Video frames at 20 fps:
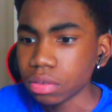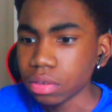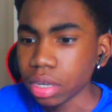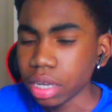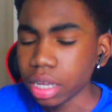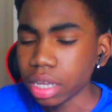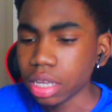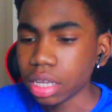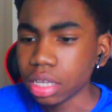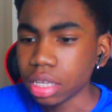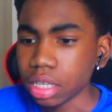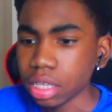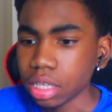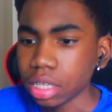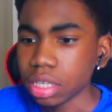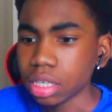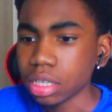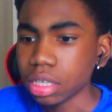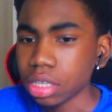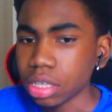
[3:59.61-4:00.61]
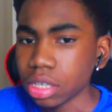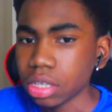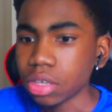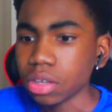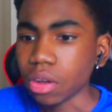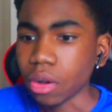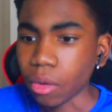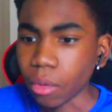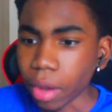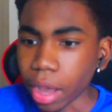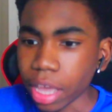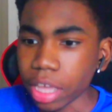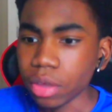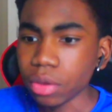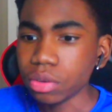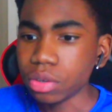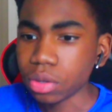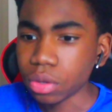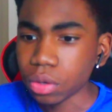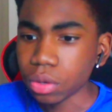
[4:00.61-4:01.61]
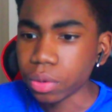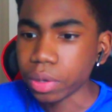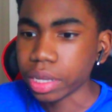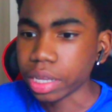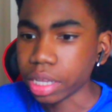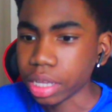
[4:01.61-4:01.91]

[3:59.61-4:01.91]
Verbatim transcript: Wait. Wait, you do